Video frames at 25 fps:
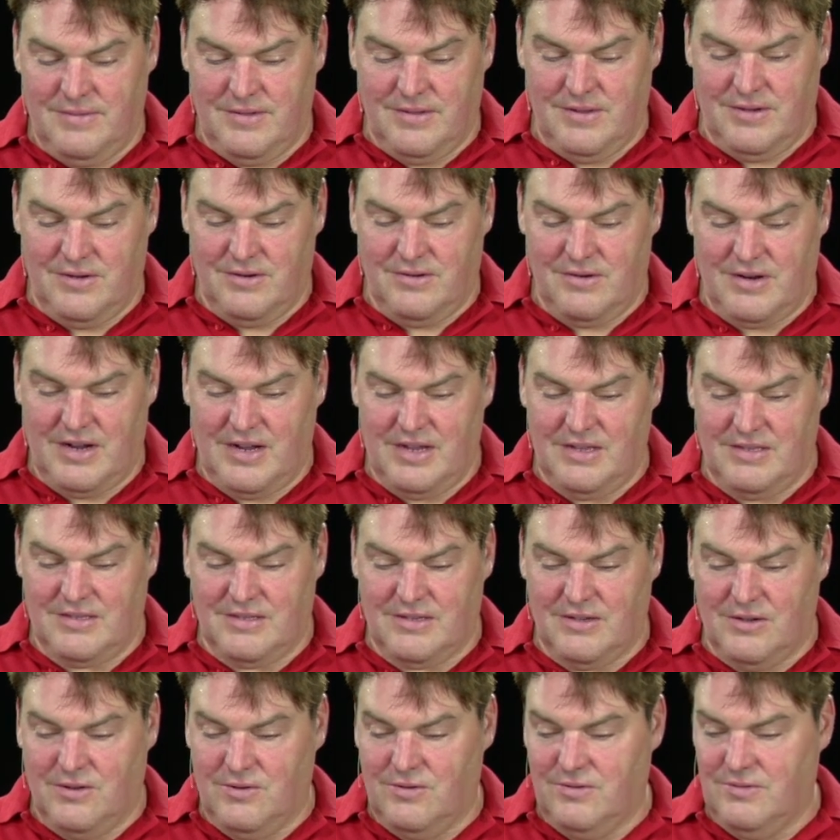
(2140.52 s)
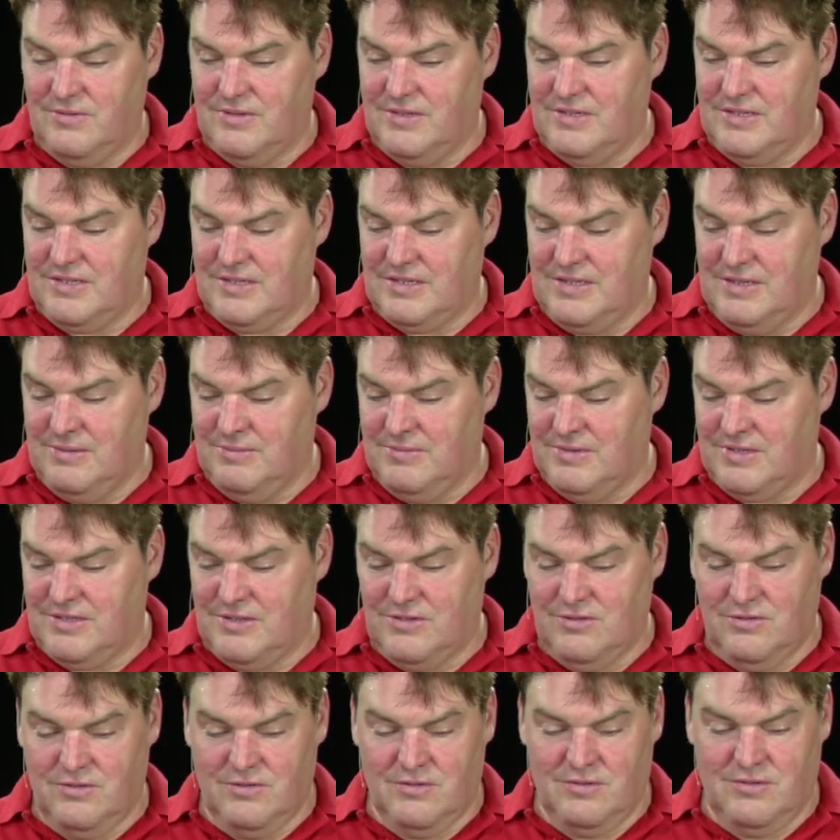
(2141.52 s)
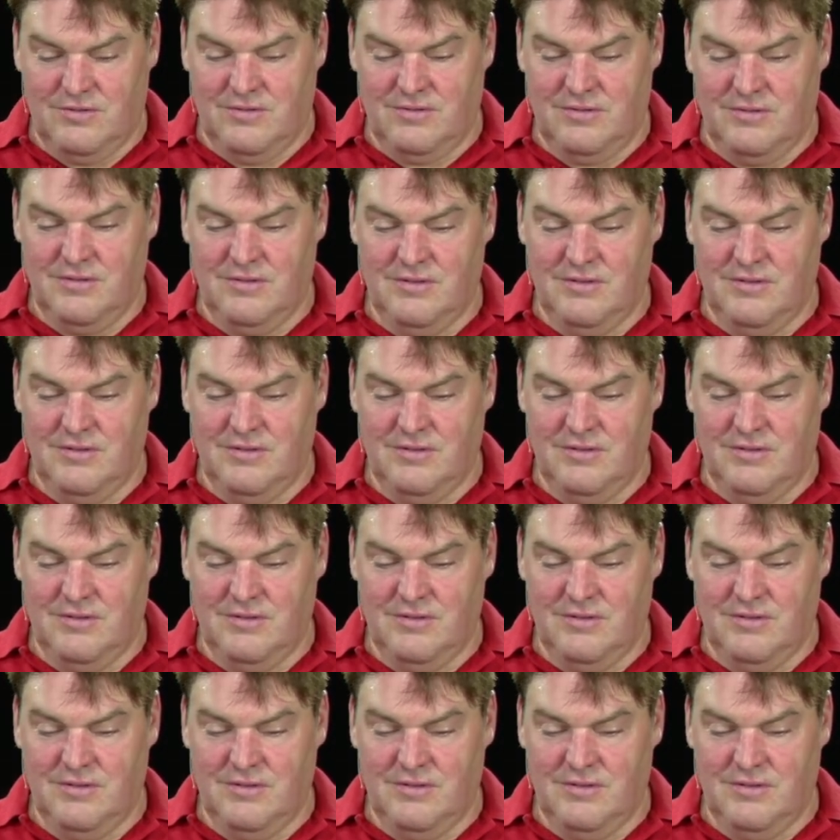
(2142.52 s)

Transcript: All right, so this seems to